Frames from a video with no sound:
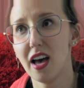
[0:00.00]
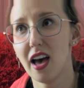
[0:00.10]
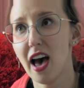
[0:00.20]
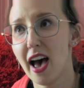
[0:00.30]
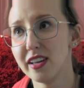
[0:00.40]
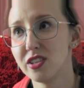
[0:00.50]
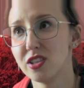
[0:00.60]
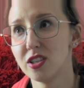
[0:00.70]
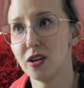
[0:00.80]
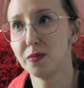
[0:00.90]
has
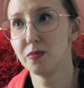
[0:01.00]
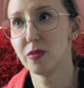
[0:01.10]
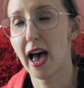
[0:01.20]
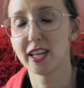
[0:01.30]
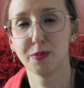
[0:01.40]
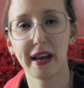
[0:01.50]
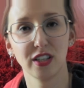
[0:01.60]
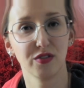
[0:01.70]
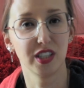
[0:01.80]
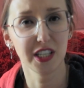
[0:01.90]
some aspect
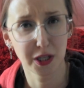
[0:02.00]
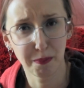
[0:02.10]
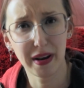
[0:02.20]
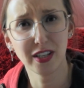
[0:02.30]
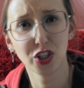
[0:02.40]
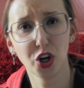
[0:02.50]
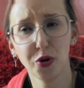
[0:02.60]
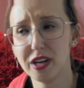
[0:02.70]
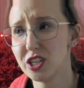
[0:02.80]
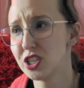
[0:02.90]
of discipline to
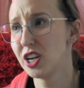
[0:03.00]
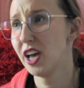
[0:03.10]
it.